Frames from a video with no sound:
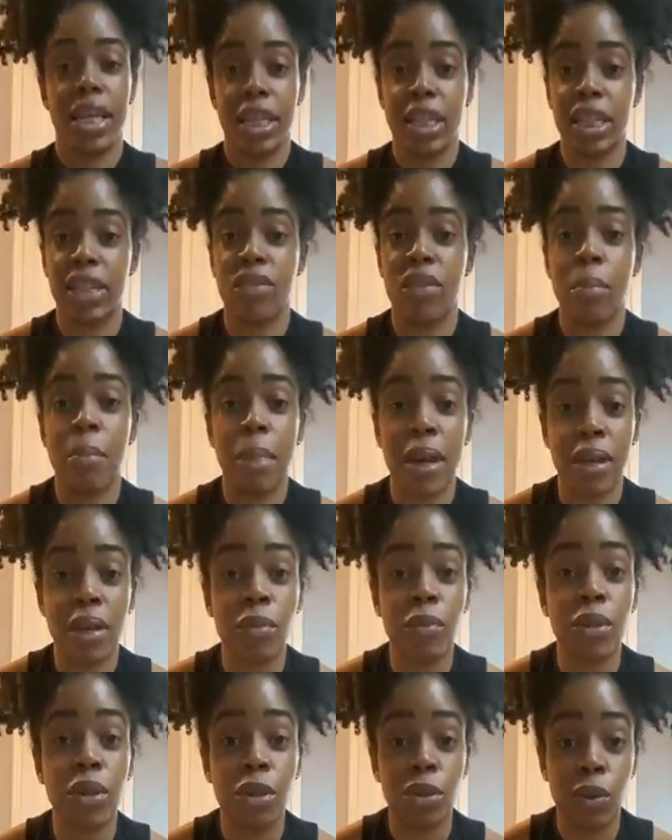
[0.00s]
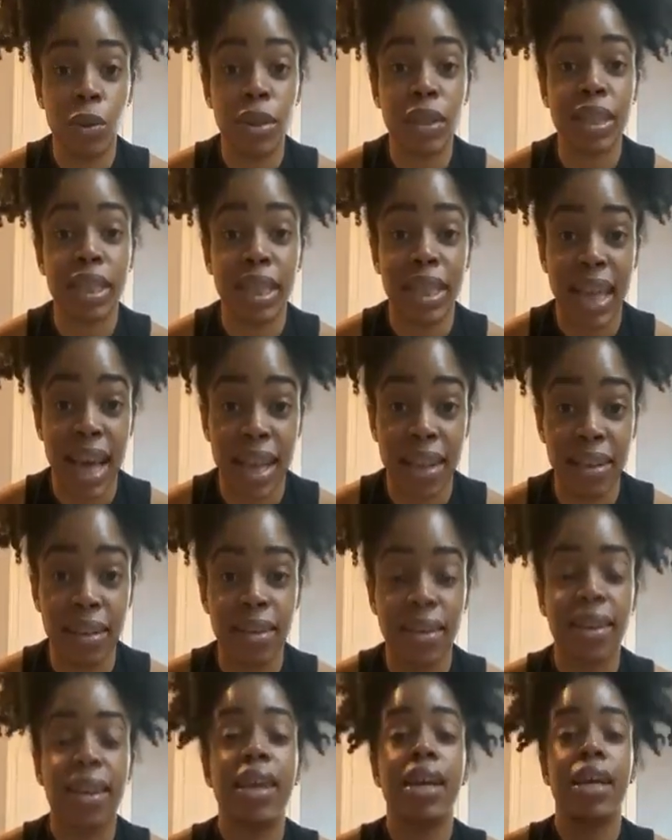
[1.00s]
And it's even better when you do it
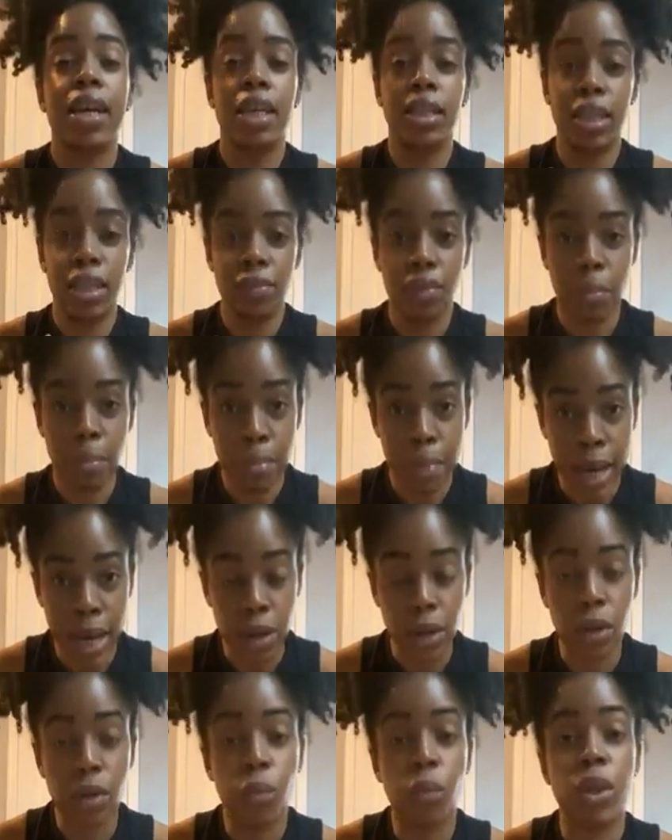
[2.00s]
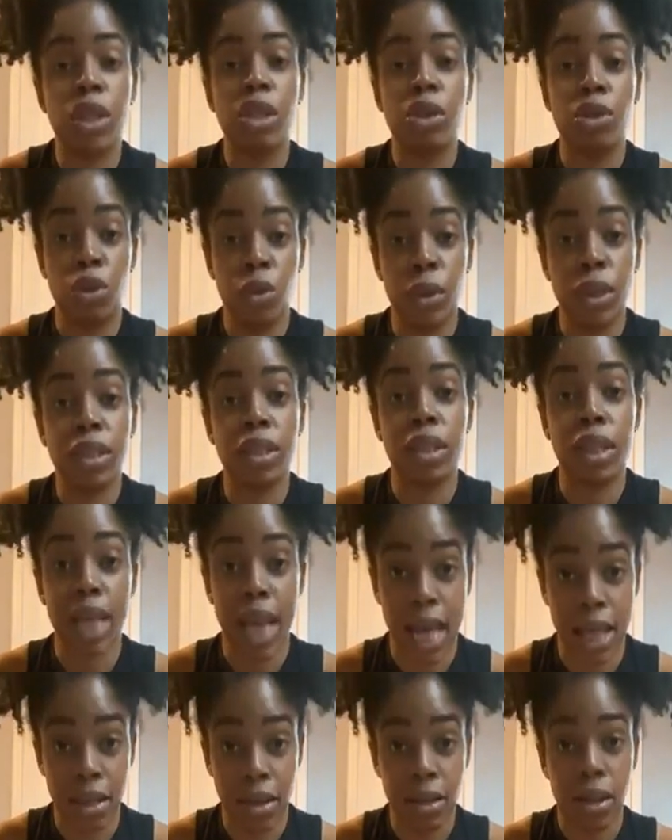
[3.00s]
together. It's even better when you do it
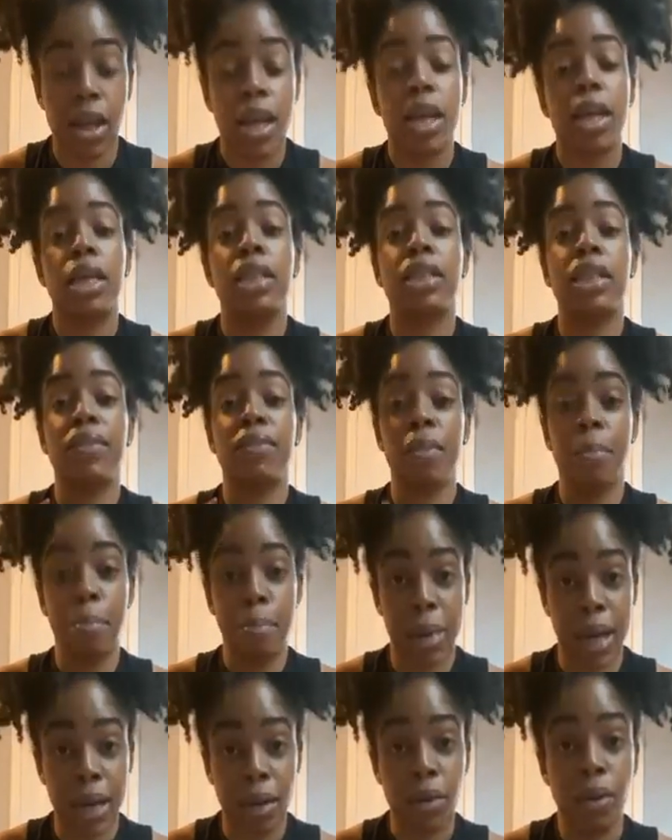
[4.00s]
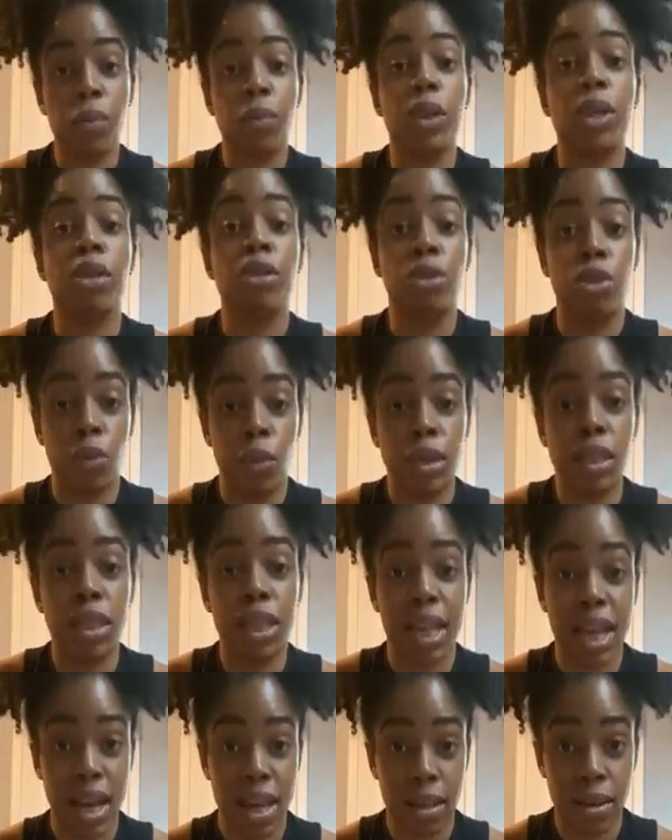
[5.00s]
together. It's even better when you do it
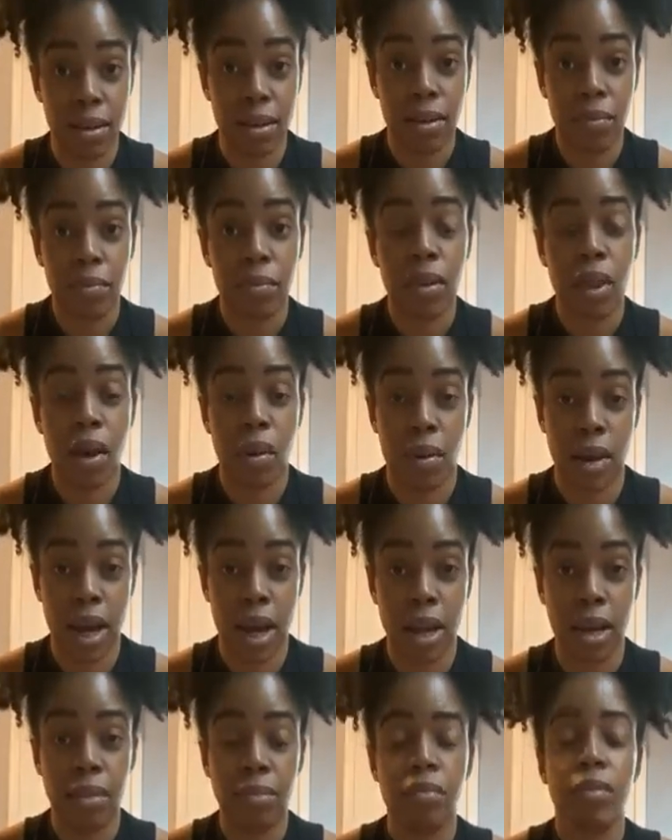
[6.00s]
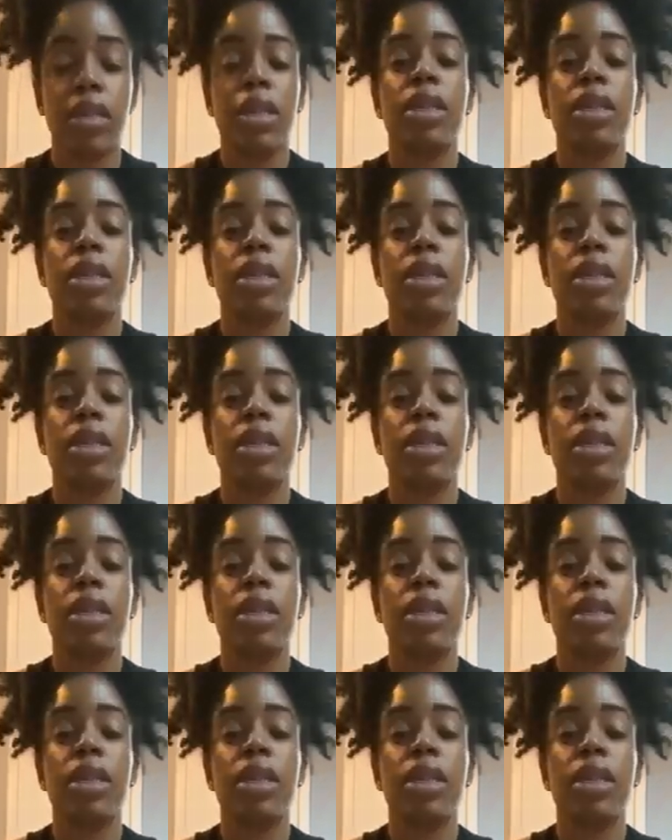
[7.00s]
together. Okay?